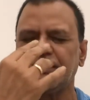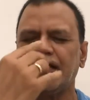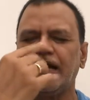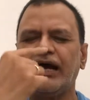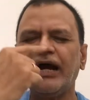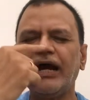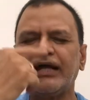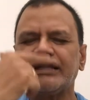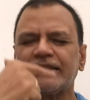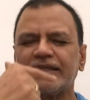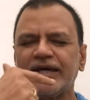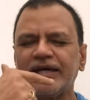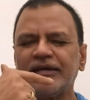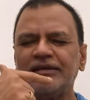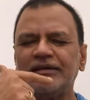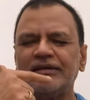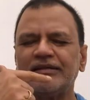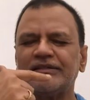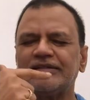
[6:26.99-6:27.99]
And
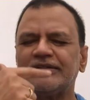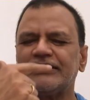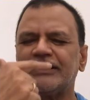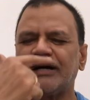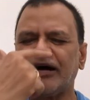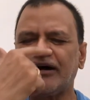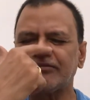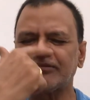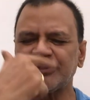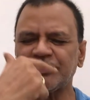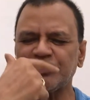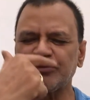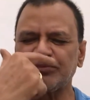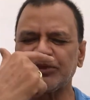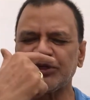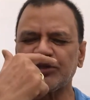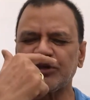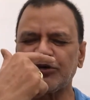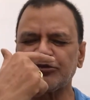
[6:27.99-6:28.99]
then after you
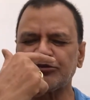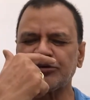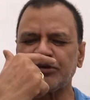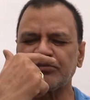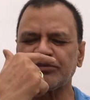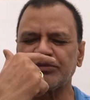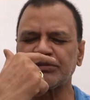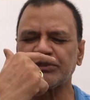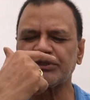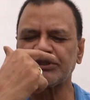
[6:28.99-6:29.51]
breathe out from